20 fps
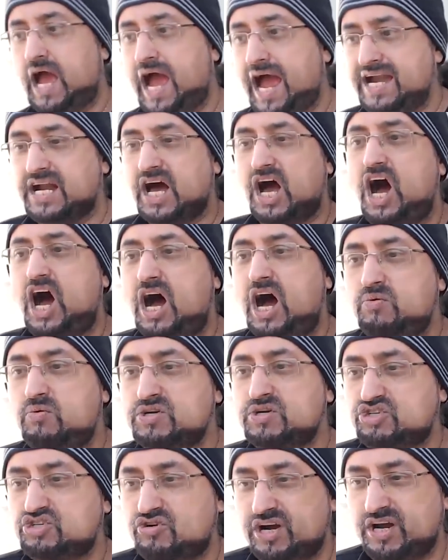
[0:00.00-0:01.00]
And I
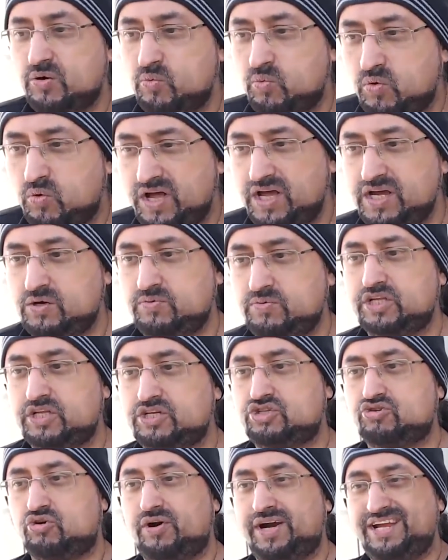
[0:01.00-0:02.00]
was trying to work with the
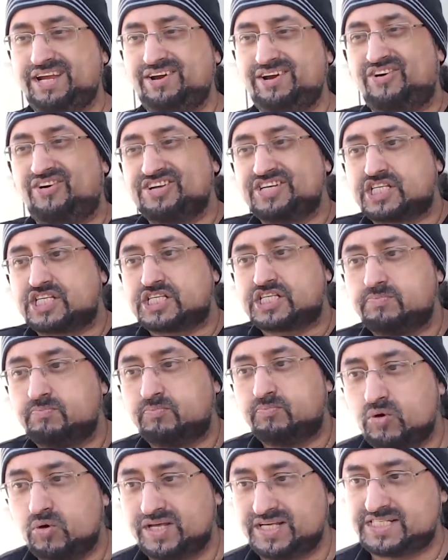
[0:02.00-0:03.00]
drawing on a
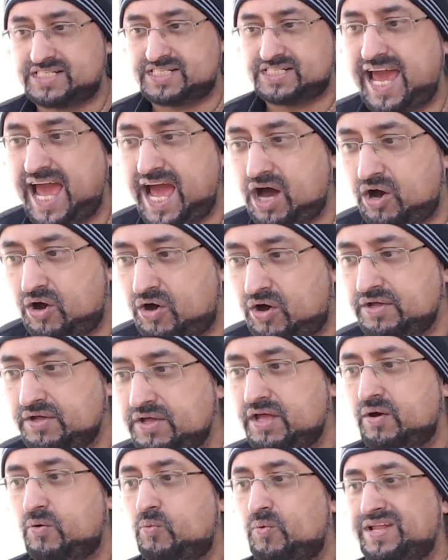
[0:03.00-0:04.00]
smaller scale
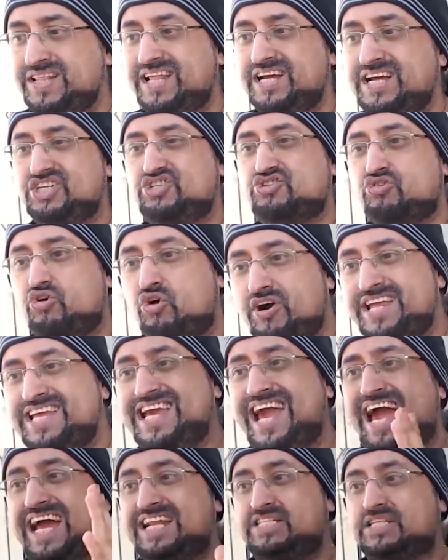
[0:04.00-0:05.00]
when the
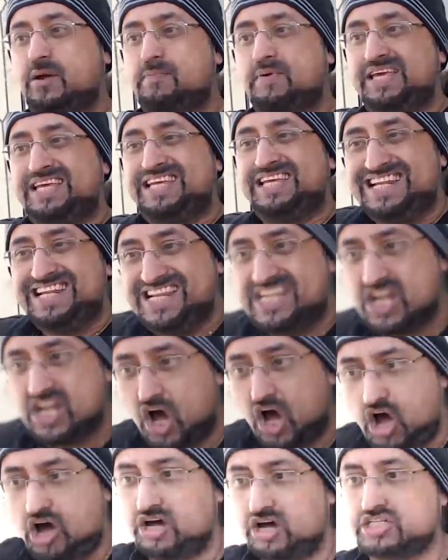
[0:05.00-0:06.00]
drawing had to be
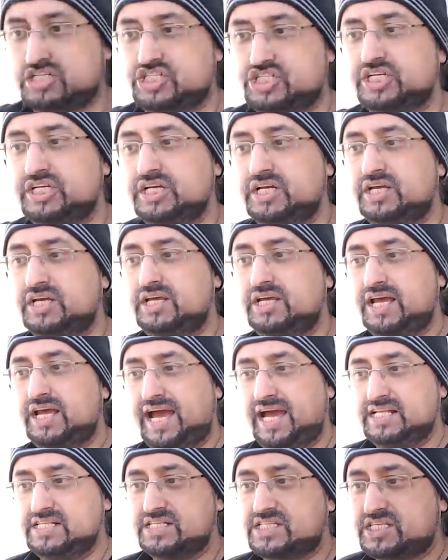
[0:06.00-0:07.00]
large.
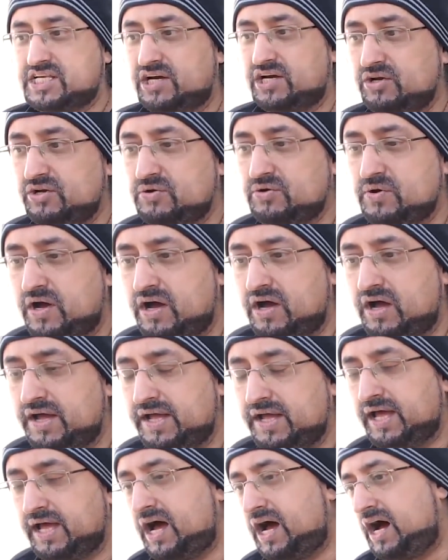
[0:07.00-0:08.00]
And so
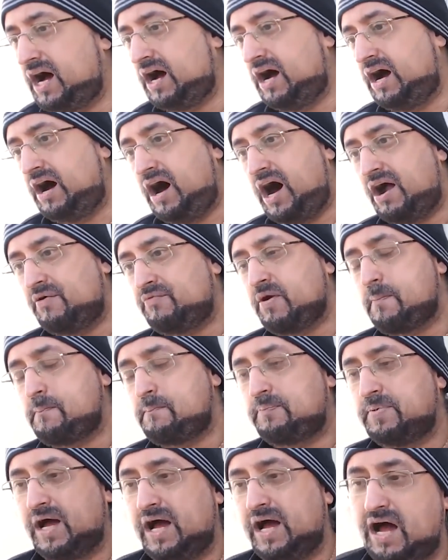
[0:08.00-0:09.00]

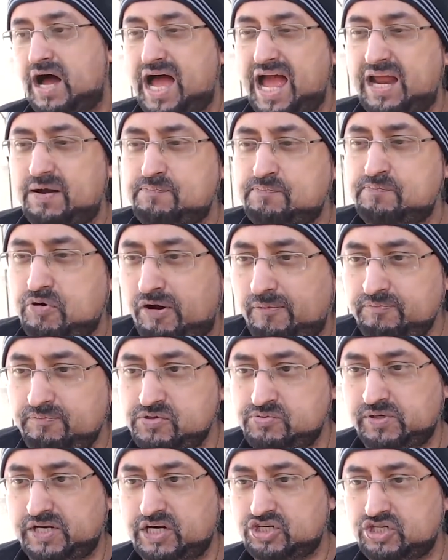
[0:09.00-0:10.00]
I had
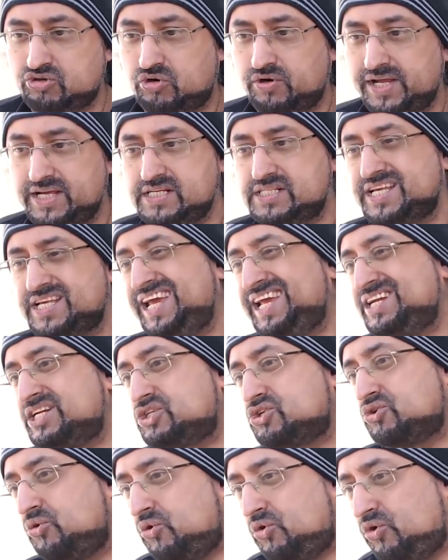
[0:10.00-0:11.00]
problems with the drawings.
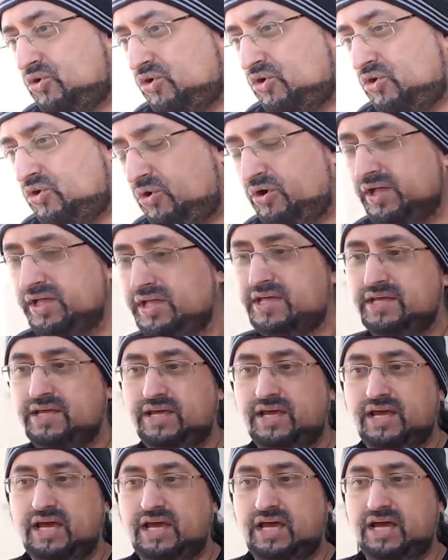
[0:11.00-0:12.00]
It tore.
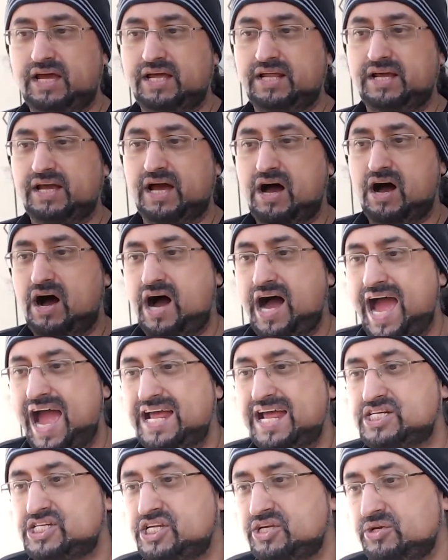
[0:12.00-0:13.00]
I
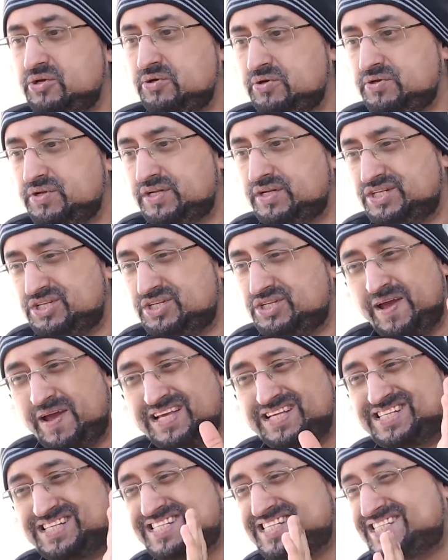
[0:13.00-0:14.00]
had to
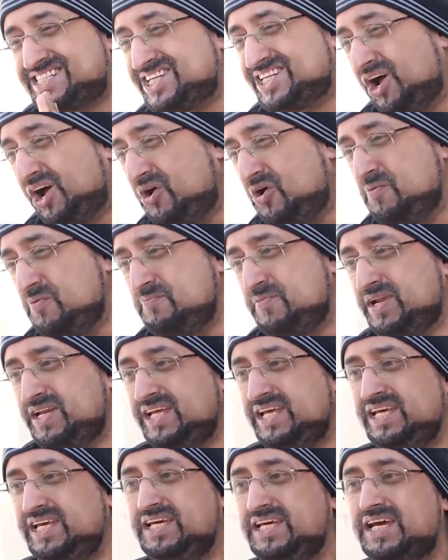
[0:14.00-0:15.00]
make so
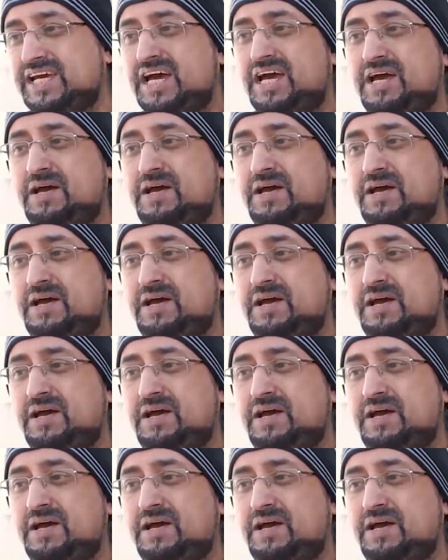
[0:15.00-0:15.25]
many